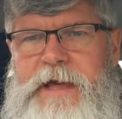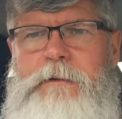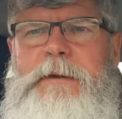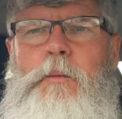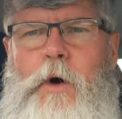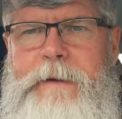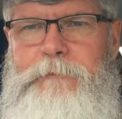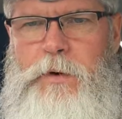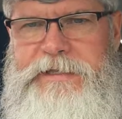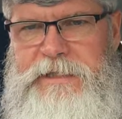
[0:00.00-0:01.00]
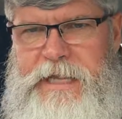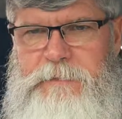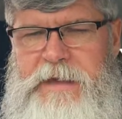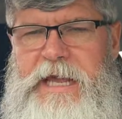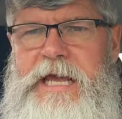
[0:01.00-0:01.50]
That would be white boys
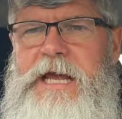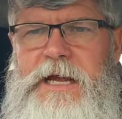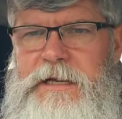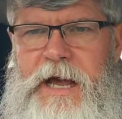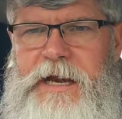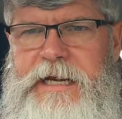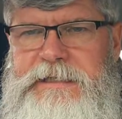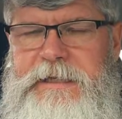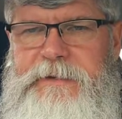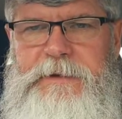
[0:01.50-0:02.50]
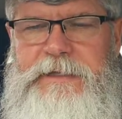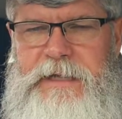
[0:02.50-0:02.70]
like me, not anti-Semitic,